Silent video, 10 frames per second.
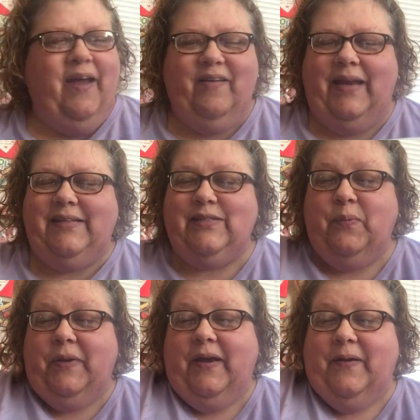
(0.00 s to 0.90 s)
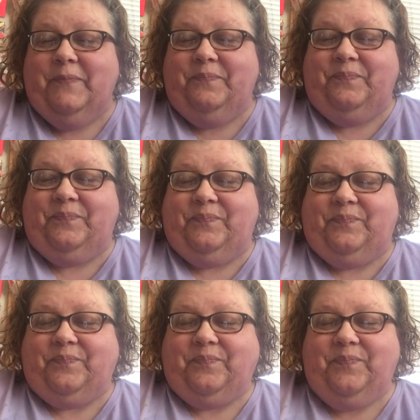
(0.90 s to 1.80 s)
All right, let's open it up.
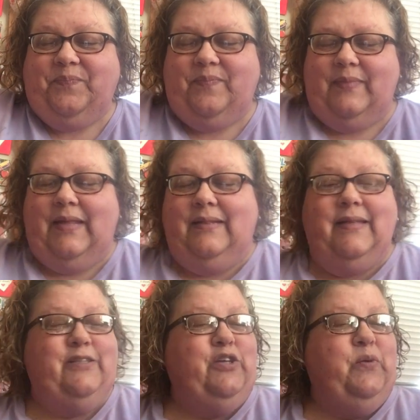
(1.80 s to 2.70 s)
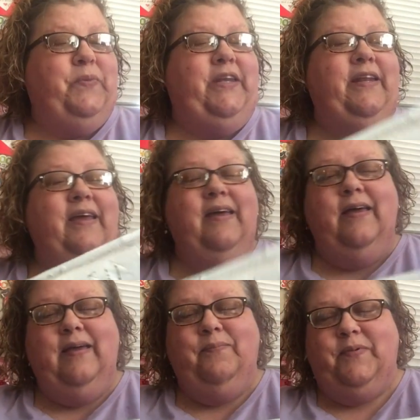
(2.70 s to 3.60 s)

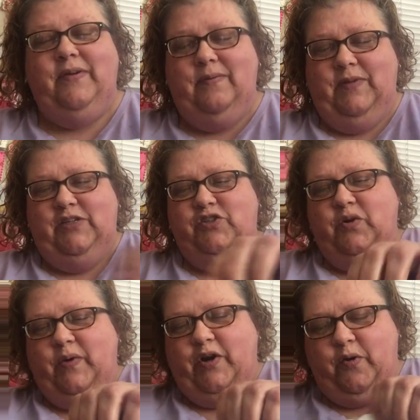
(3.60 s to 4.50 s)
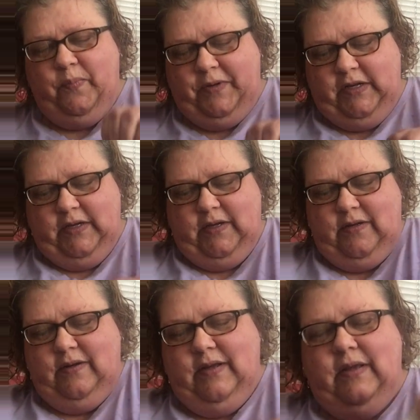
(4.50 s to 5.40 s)
Oh, I'm not sure where to open it.
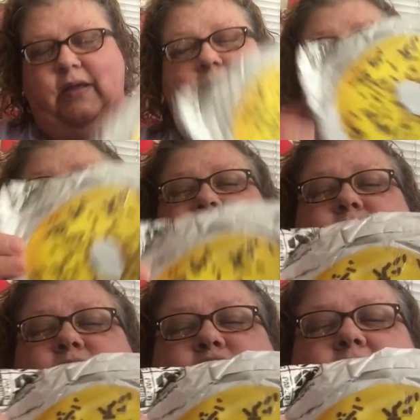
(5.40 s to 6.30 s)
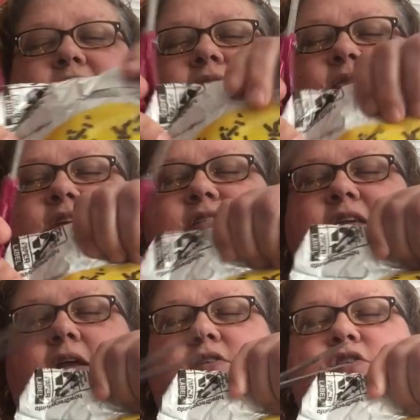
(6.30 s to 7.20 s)
I guess we'll try on this
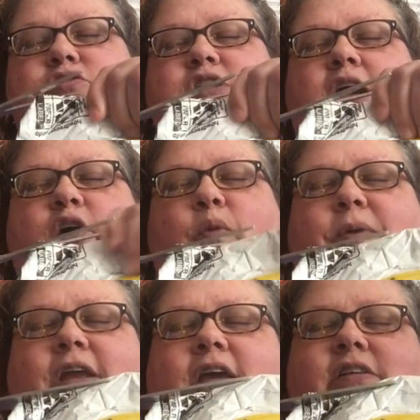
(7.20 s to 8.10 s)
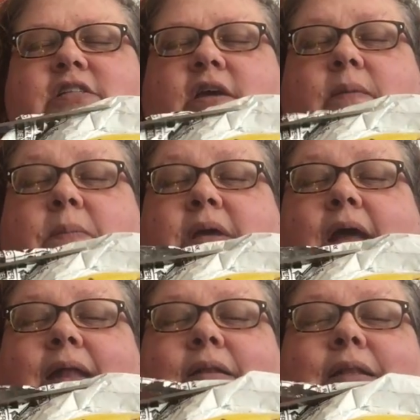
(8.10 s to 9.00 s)
end. Usually I open ahead of time, but
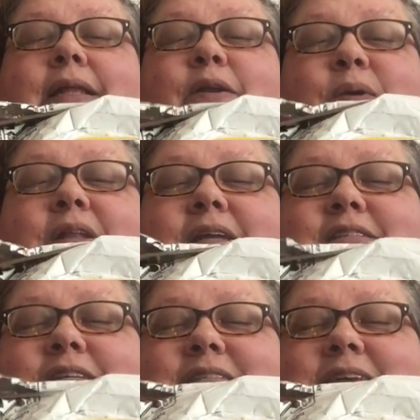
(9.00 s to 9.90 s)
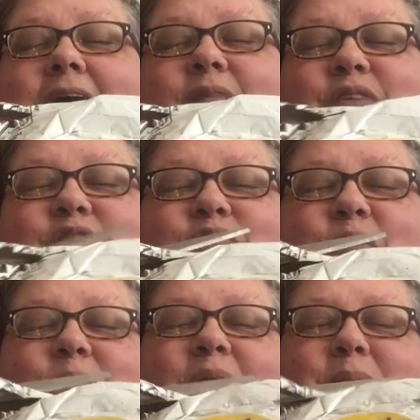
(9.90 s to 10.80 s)
I literally just got this
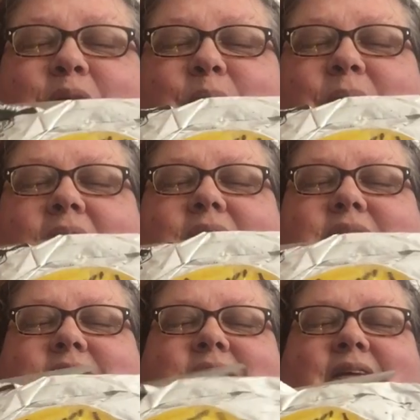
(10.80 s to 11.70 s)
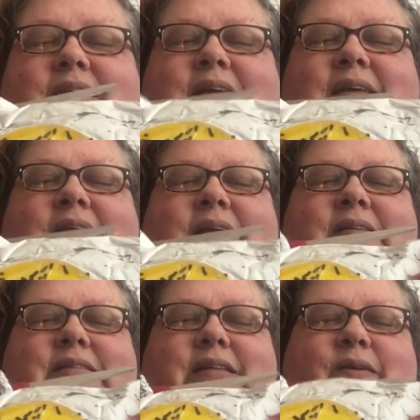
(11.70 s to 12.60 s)
from my mailbox.
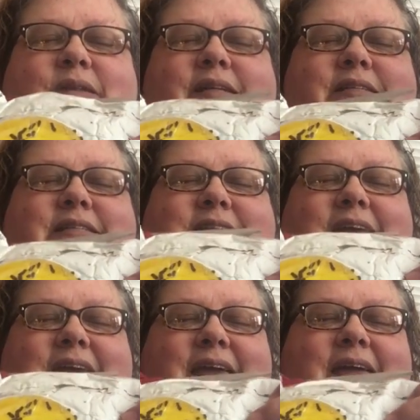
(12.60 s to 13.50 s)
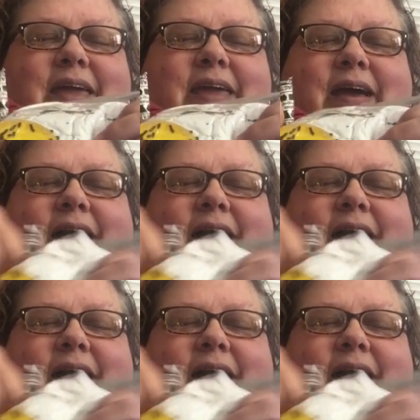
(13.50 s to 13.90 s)
So let's see.